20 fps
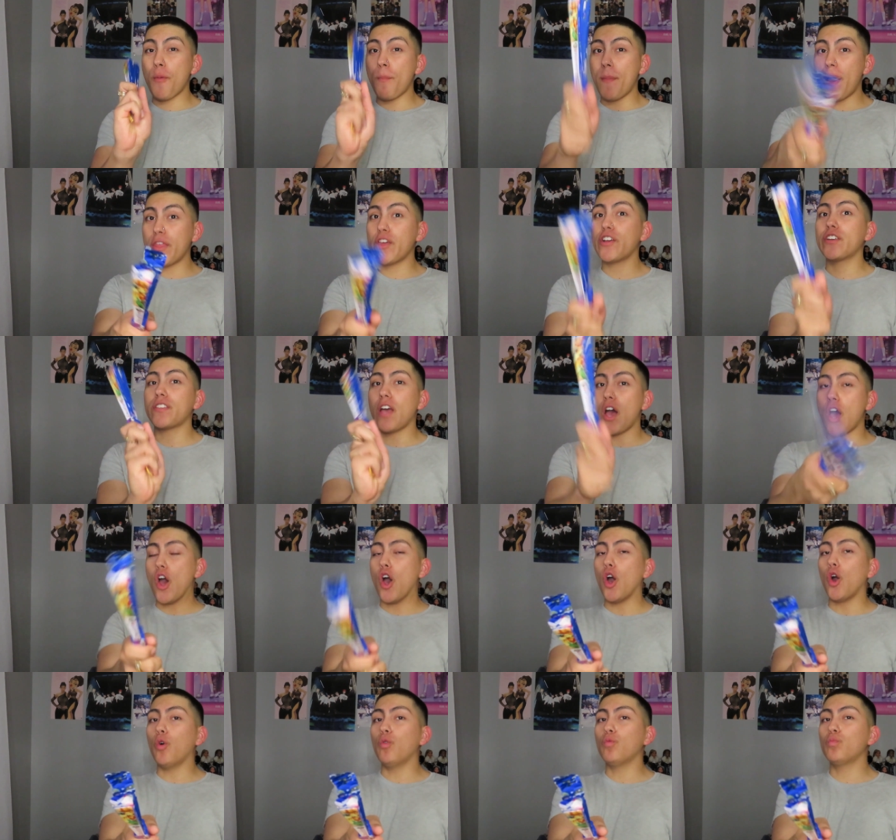mother's a
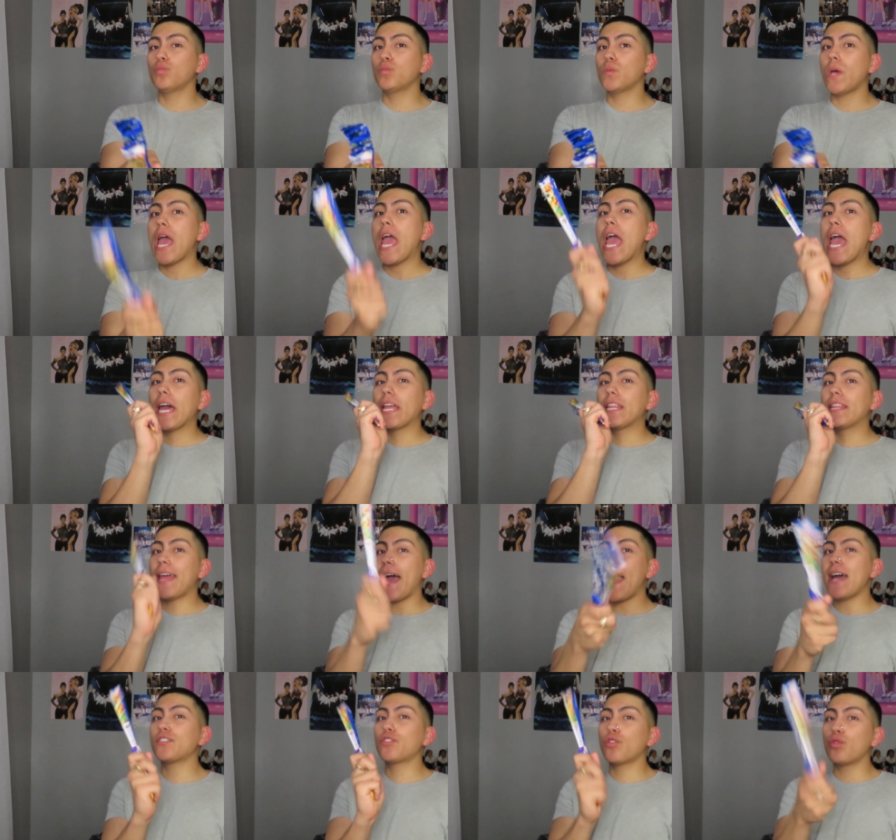hoe.
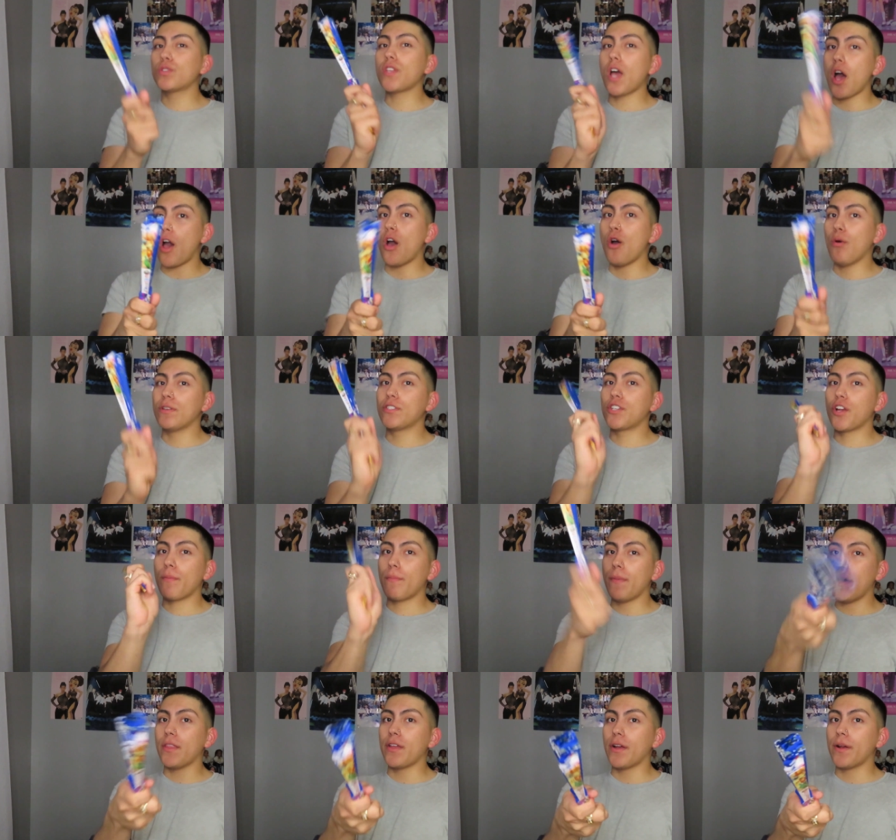That's who's a hoe is your
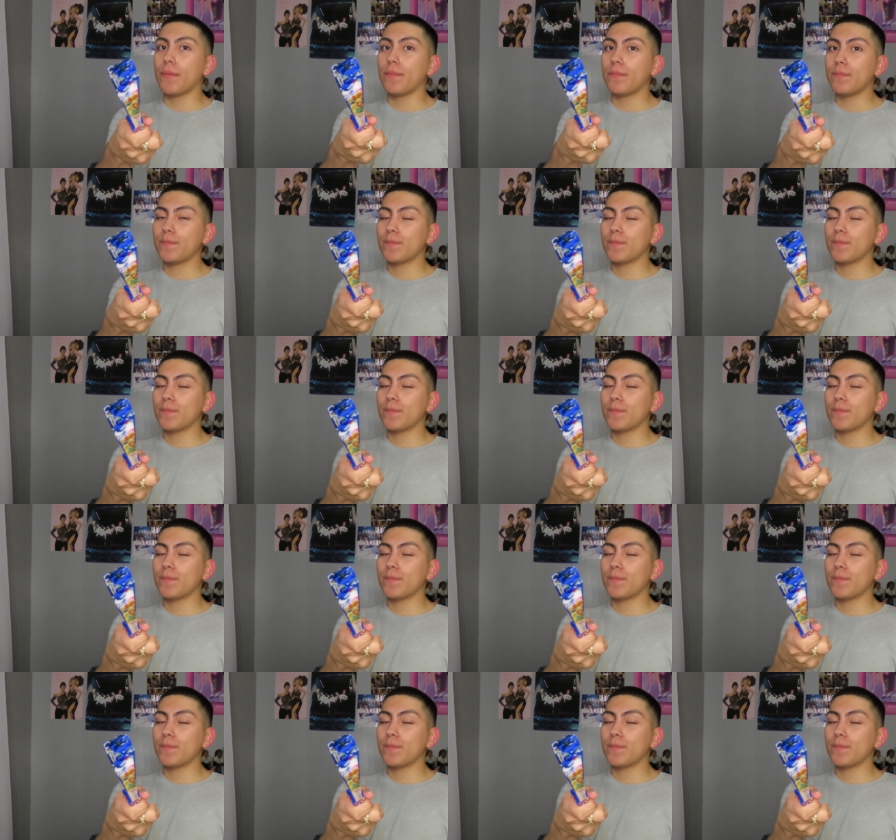mother.